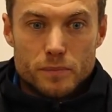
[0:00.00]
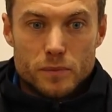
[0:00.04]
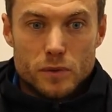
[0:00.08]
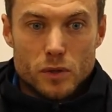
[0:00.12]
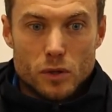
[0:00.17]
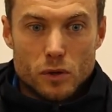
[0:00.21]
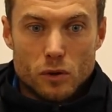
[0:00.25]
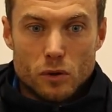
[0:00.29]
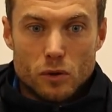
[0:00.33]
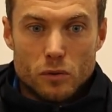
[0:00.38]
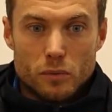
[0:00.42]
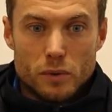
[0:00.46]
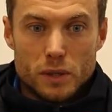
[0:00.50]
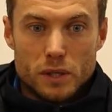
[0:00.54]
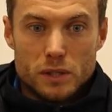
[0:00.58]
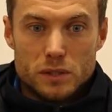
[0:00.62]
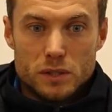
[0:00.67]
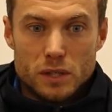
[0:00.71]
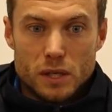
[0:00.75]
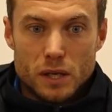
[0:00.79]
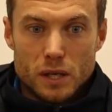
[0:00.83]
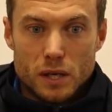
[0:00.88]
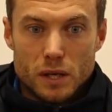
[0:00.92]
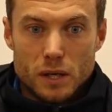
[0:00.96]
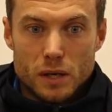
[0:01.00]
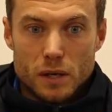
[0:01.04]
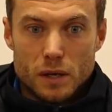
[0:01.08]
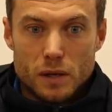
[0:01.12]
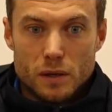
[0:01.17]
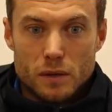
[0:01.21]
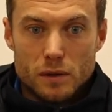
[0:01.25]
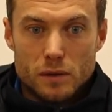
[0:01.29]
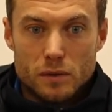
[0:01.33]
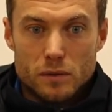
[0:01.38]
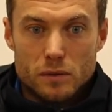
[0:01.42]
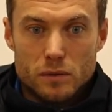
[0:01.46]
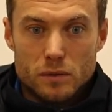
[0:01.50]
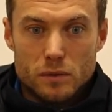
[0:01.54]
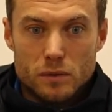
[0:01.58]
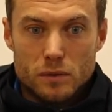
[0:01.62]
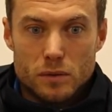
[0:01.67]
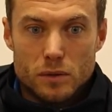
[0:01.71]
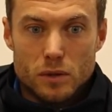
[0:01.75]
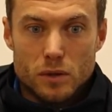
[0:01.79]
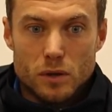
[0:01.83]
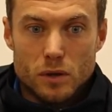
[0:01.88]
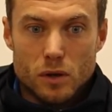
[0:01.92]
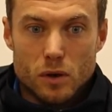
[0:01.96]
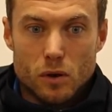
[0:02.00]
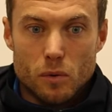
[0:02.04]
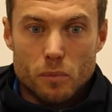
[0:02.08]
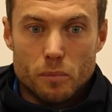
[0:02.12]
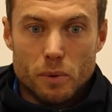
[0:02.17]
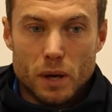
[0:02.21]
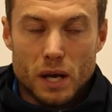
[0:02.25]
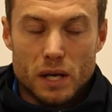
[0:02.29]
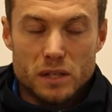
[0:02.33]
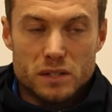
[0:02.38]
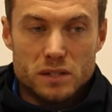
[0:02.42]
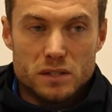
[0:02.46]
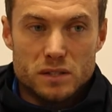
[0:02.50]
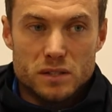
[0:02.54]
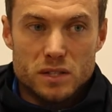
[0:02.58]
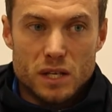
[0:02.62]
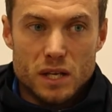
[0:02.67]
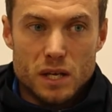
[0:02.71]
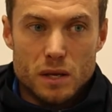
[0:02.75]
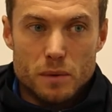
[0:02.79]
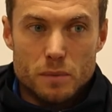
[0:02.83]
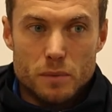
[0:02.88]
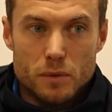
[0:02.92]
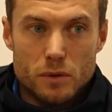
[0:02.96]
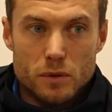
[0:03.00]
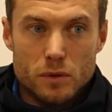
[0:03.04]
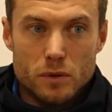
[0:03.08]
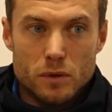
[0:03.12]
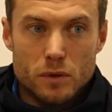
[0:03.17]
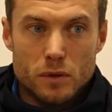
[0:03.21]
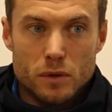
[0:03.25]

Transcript: They're always a good passing team and